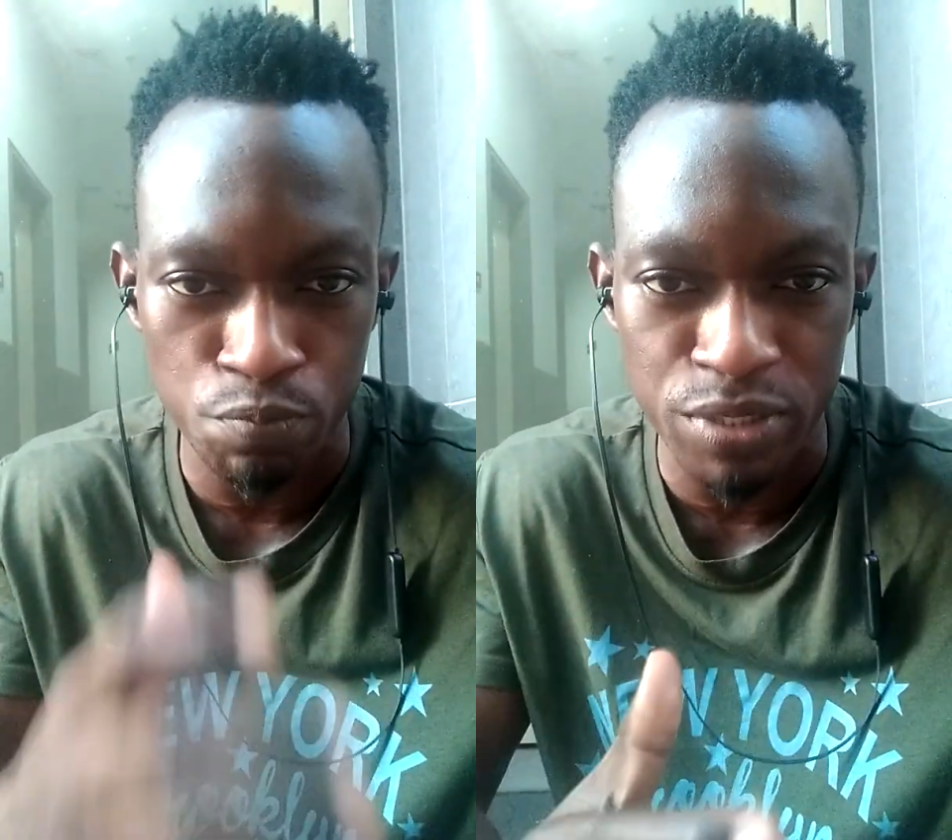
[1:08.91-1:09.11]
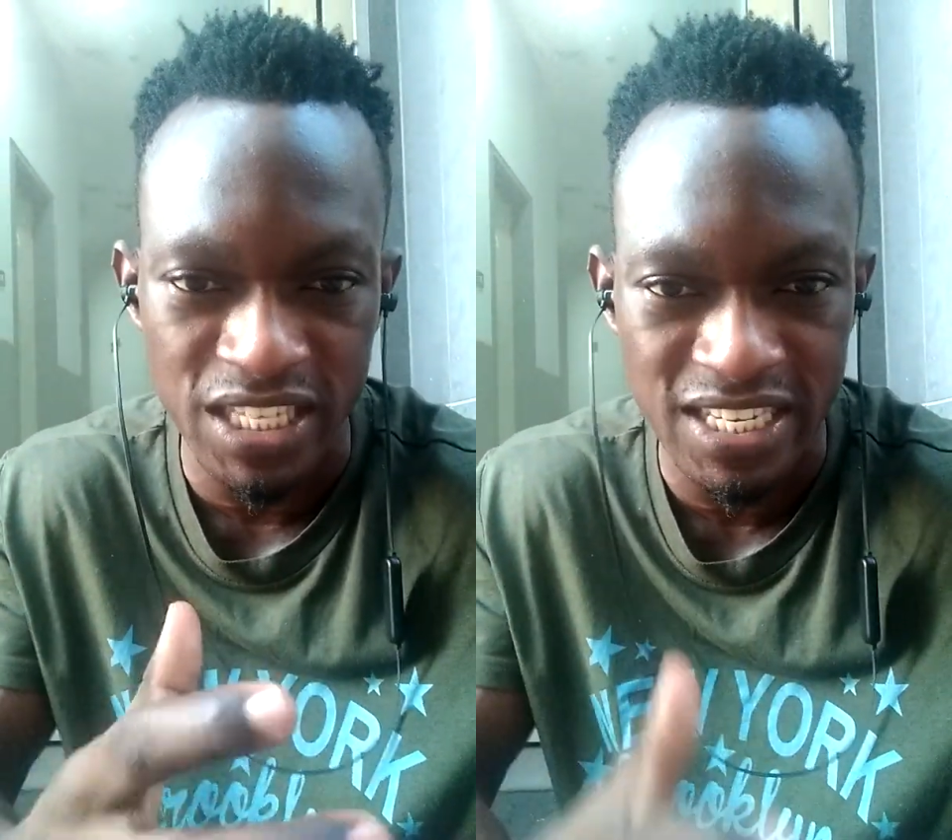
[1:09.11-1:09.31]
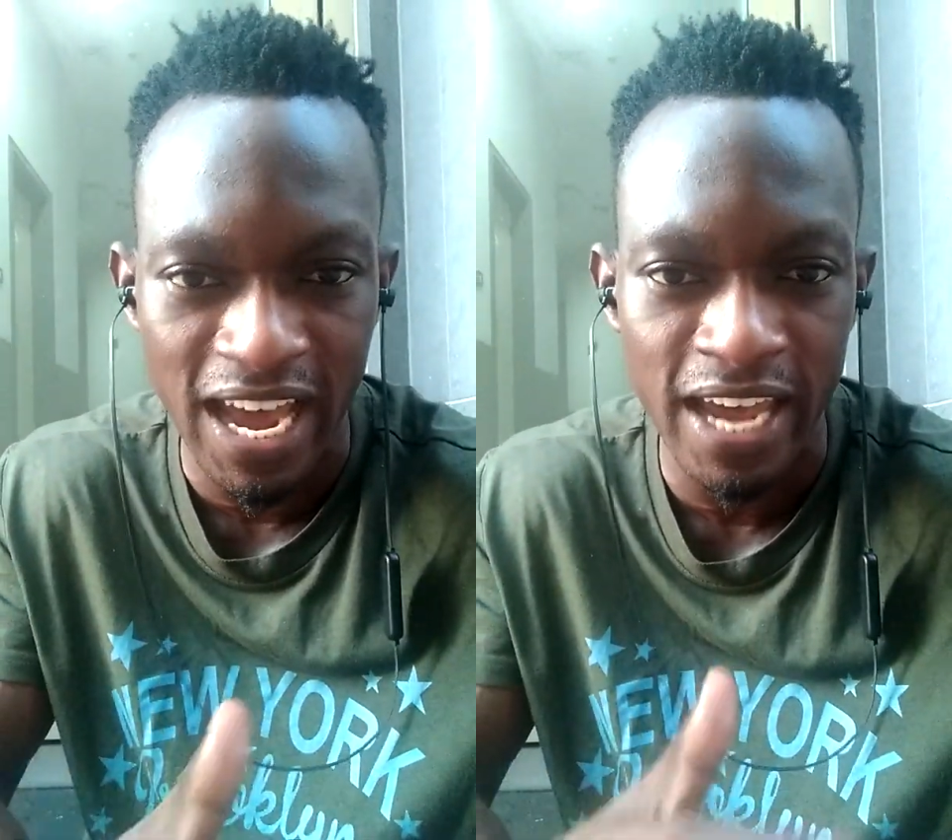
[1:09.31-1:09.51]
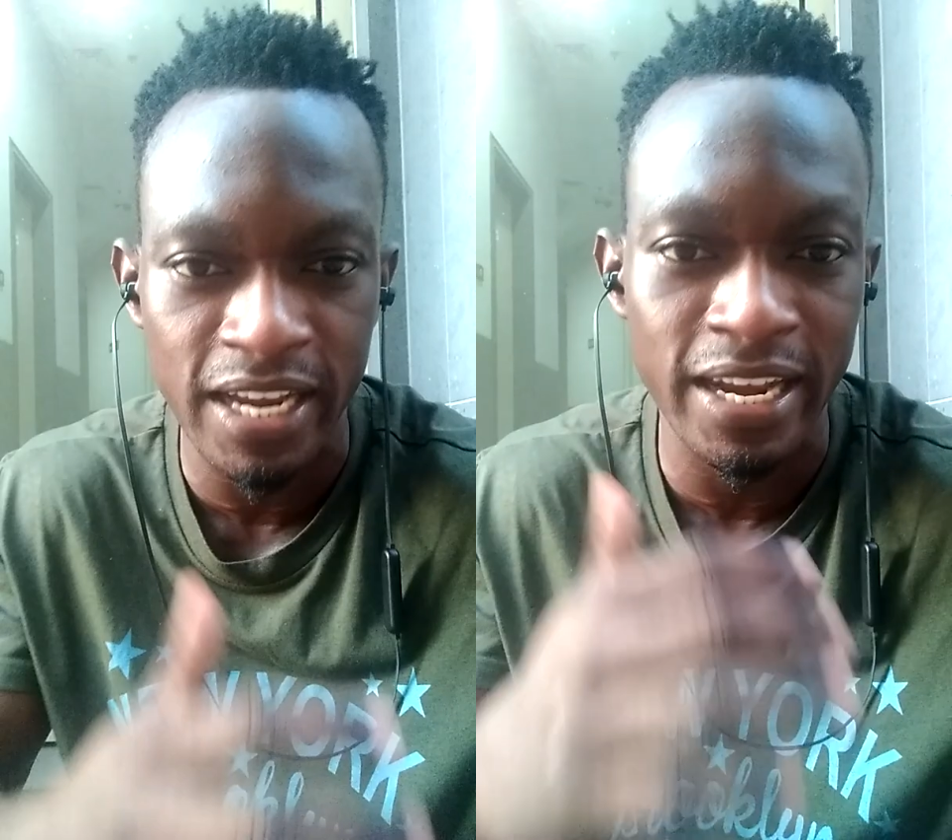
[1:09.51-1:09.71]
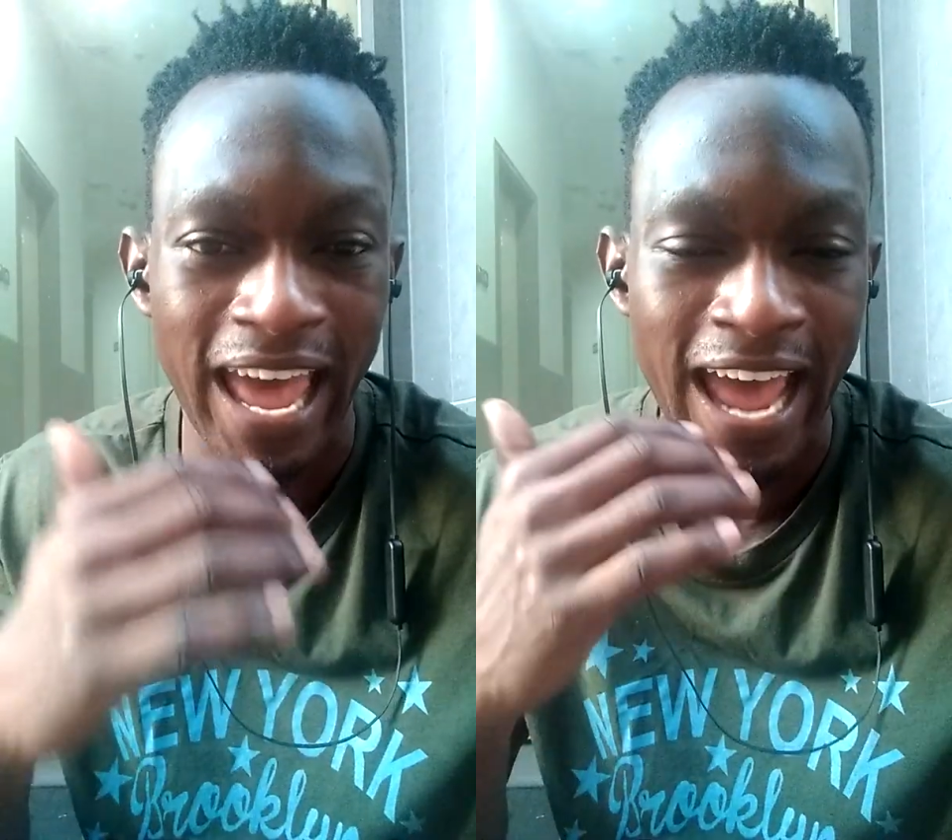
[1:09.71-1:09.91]

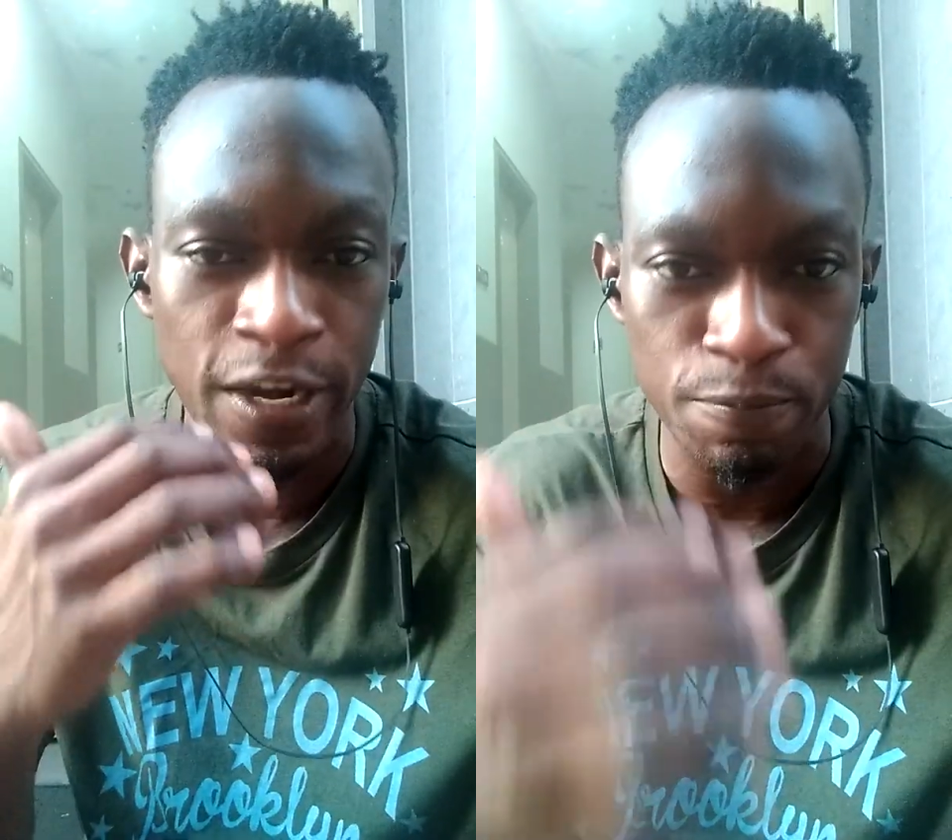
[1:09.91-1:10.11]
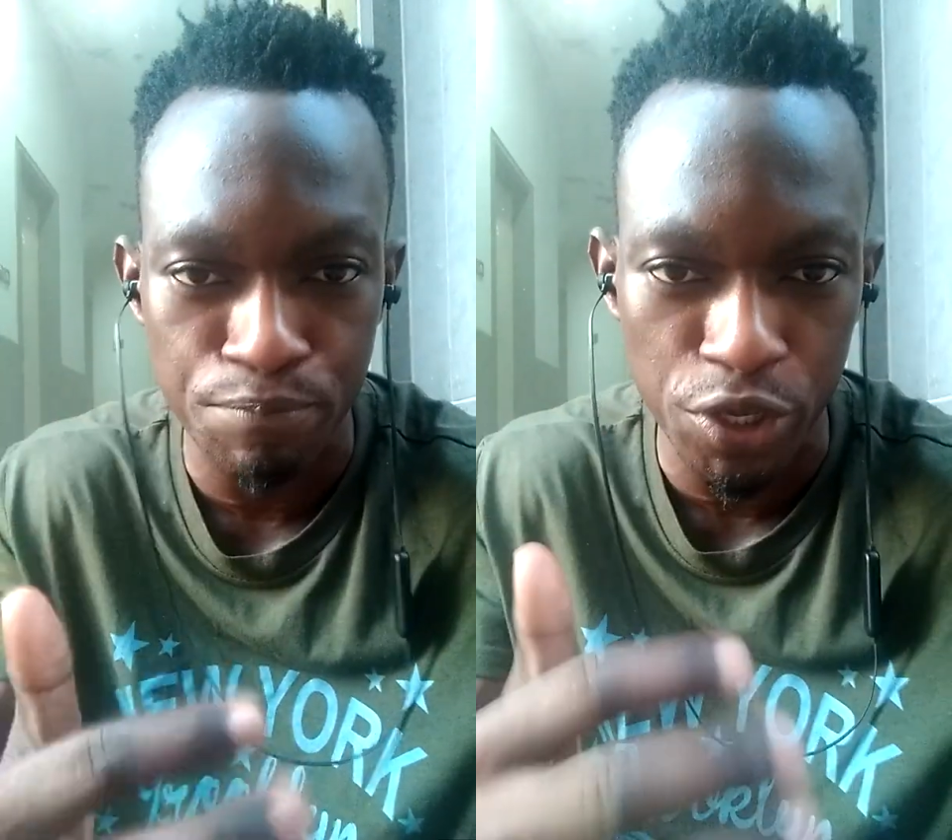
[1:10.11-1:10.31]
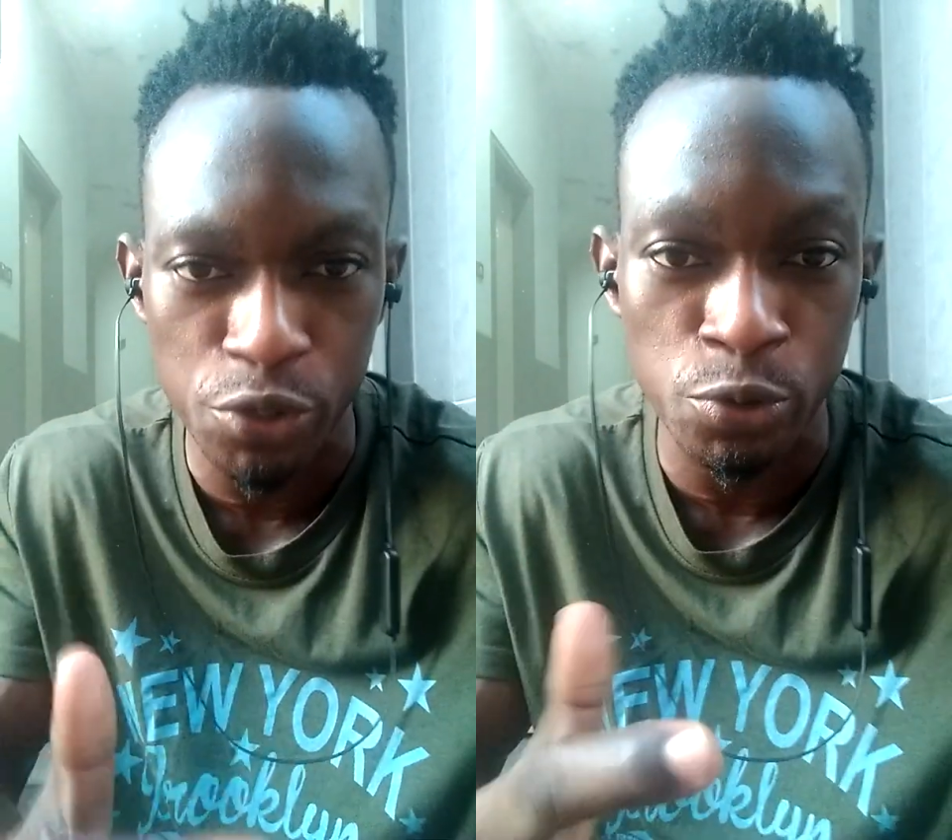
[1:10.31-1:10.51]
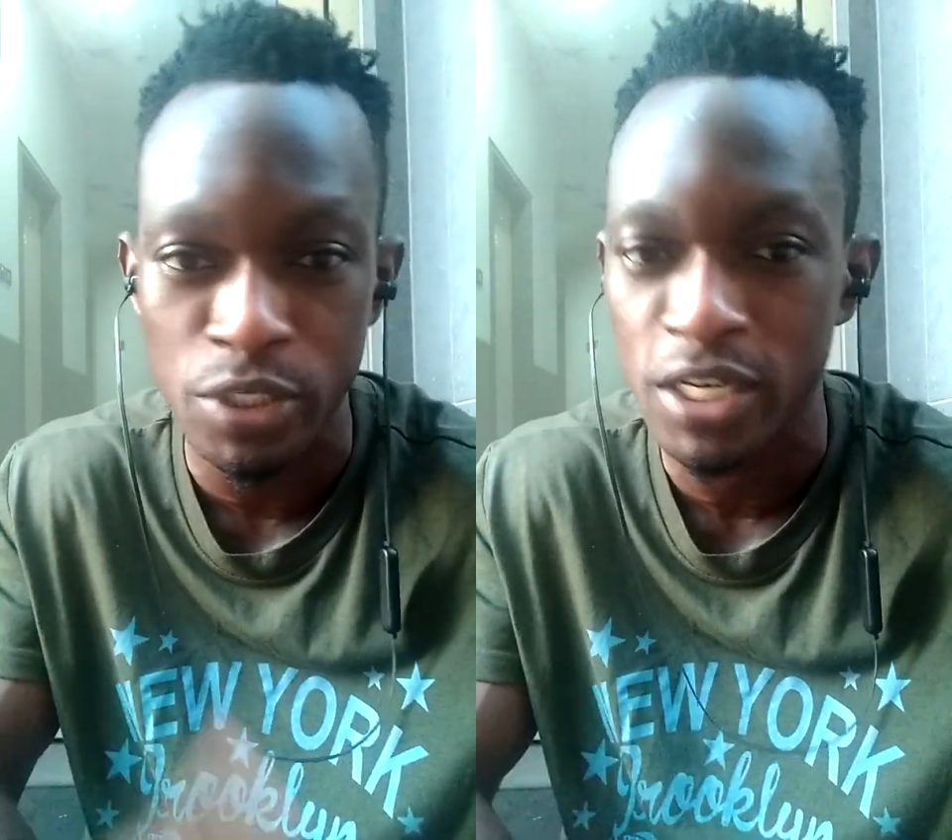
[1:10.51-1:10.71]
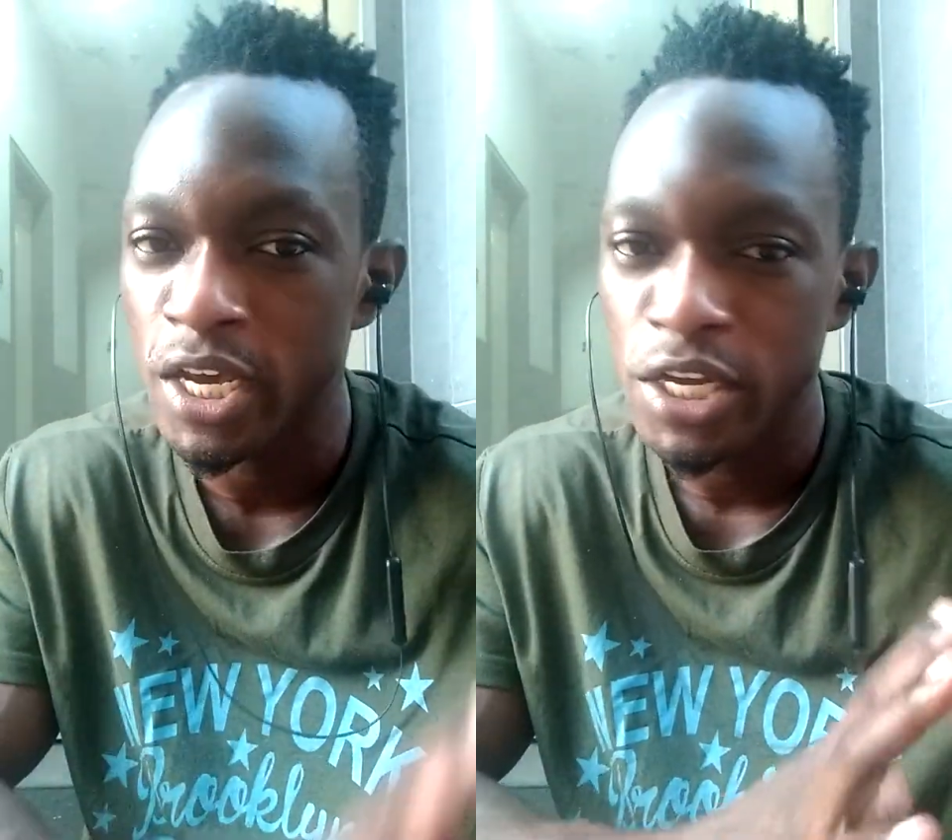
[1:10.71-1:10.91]
designed and built,